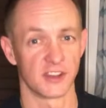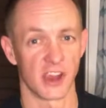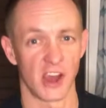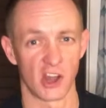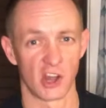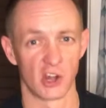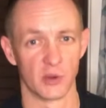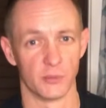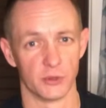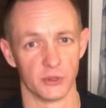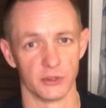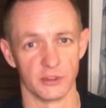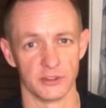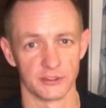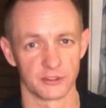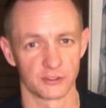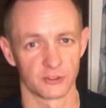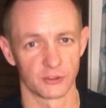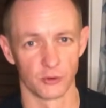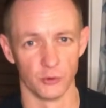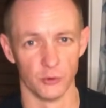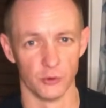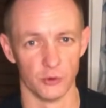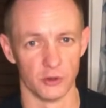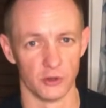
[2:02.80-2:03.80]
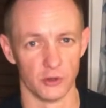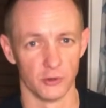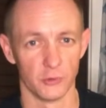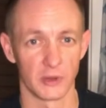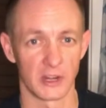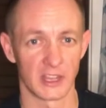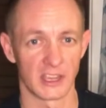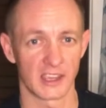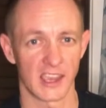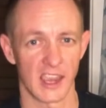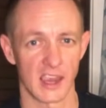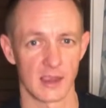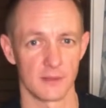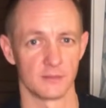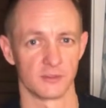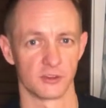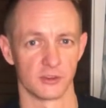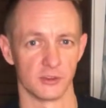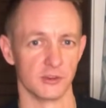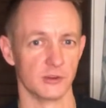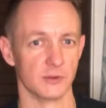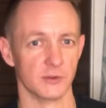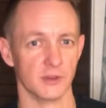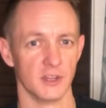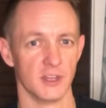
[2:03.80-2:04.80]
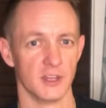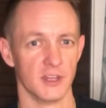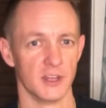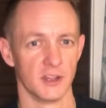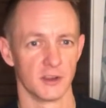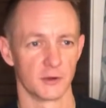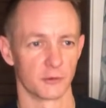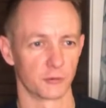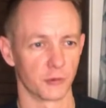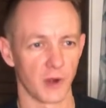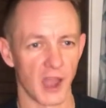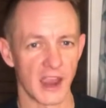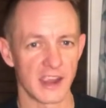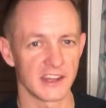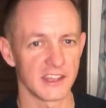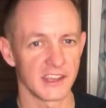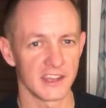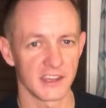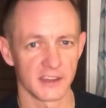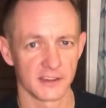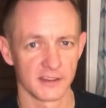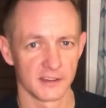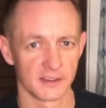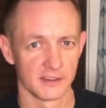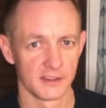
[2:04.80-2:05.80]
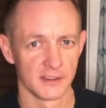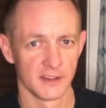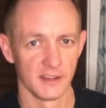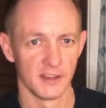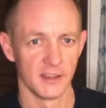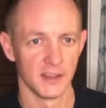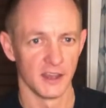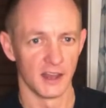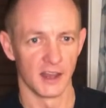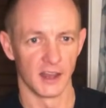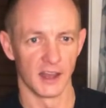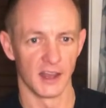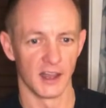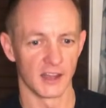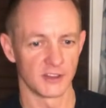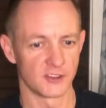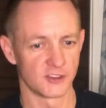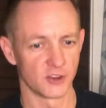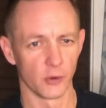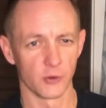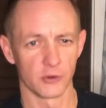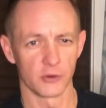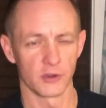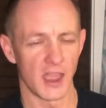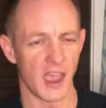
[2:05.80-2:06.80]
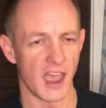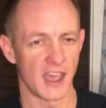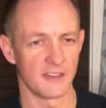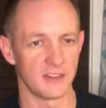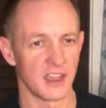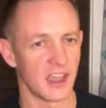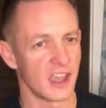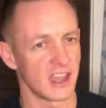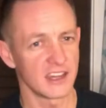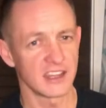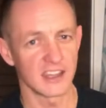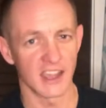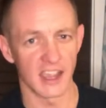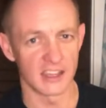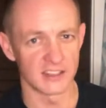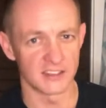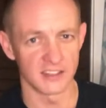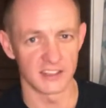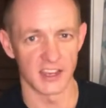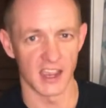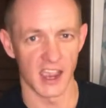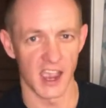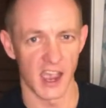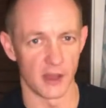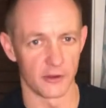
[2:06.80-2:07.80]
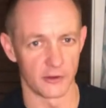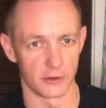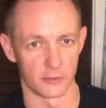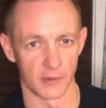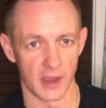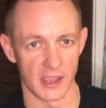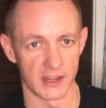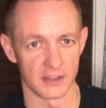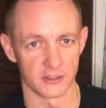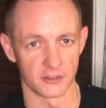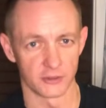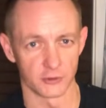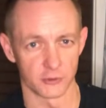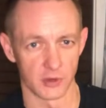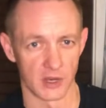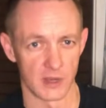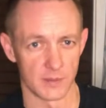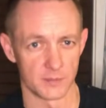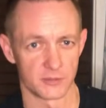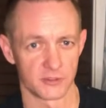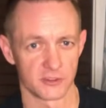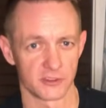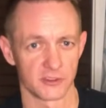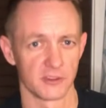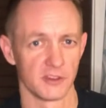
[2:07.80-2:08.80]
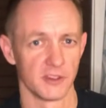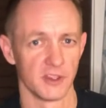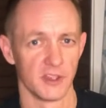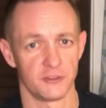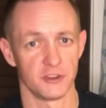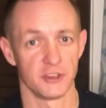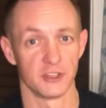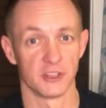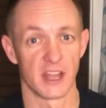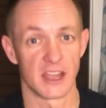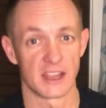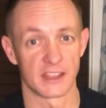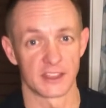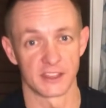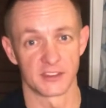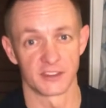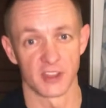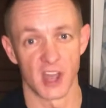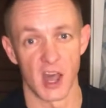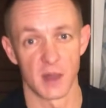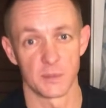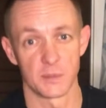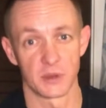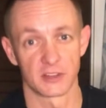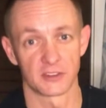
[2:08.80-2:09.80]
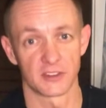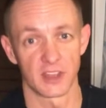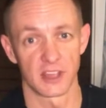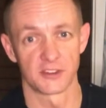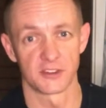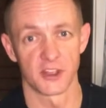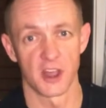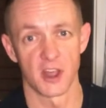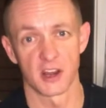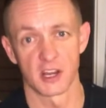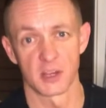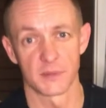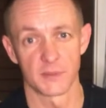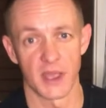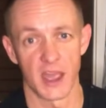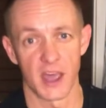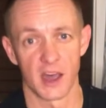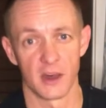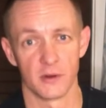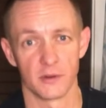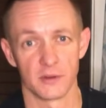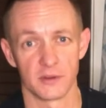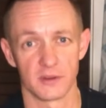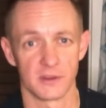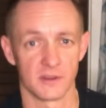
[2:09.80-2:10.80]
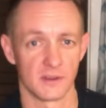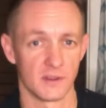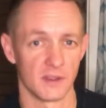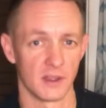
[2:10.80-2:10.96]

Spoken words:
terrible in school when it came to writing. I don't have any idea how to write a script. I feel like the topics I talk about